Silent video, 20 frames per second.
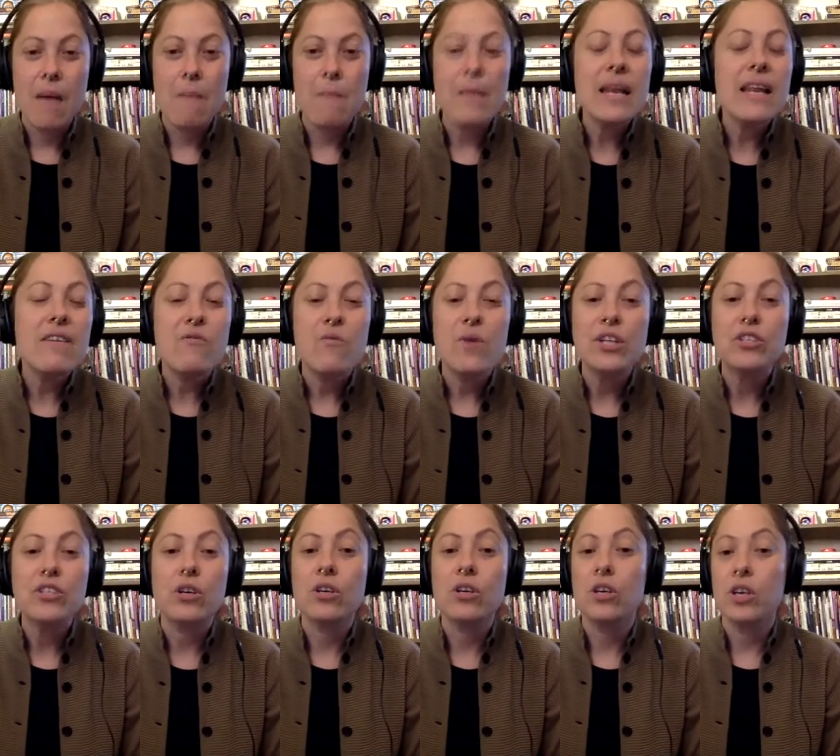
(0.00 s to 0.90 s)
many of
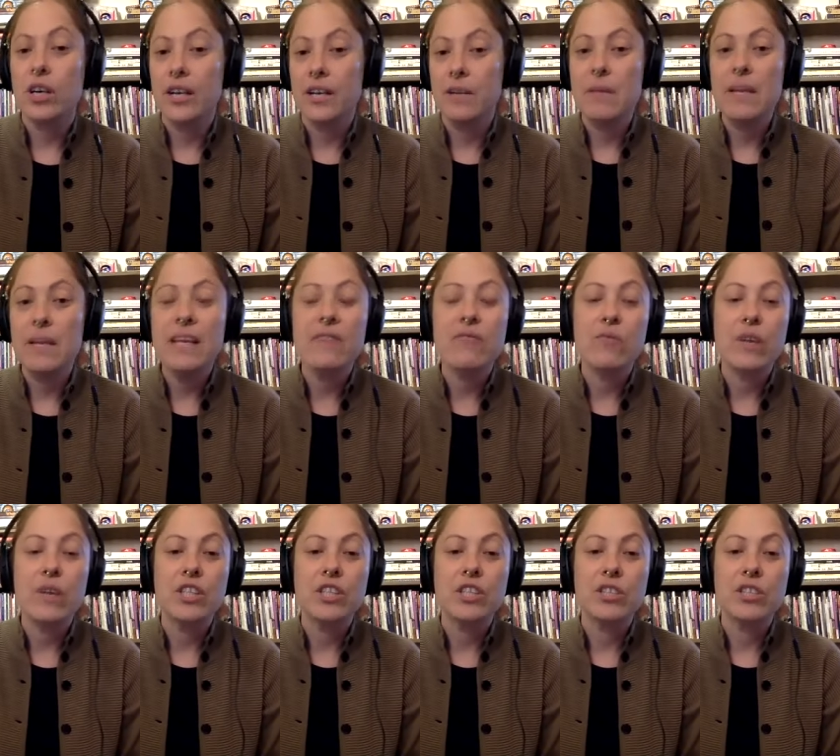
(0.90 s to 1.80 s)
which are good, many of
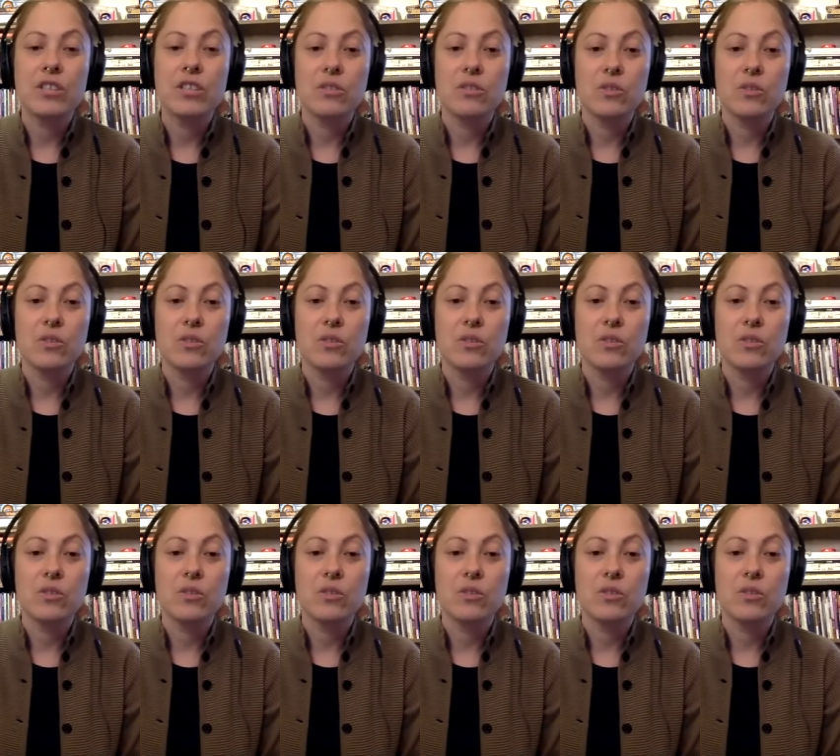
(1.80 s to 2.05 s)
which